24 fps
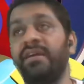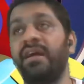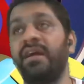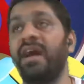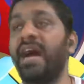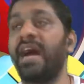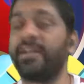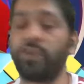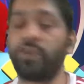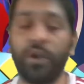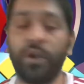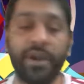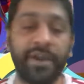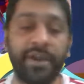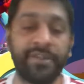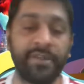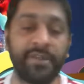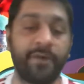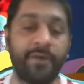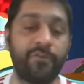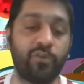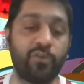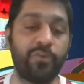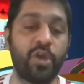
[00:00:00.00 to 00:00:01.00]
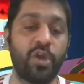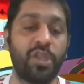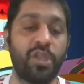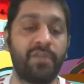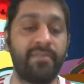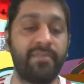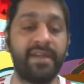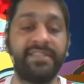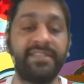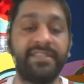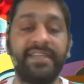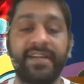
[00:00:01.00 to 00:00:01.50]
I thought he deserved to be on the
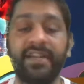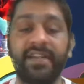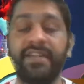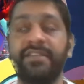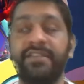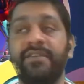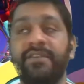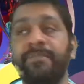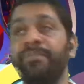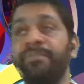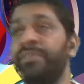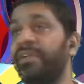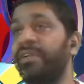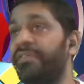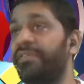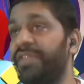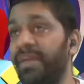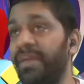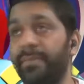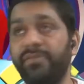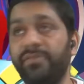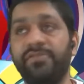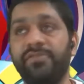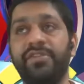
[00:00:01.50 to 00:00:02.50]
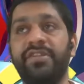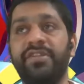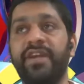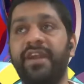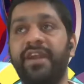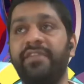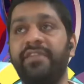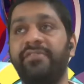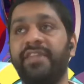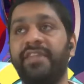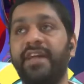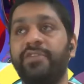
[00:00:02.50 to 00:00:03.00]
bench at least. Same with
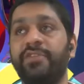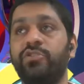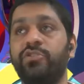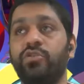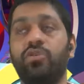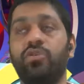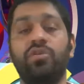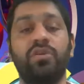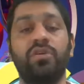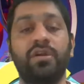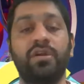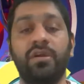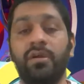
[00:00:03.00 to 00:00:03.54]
Jadon Sancho,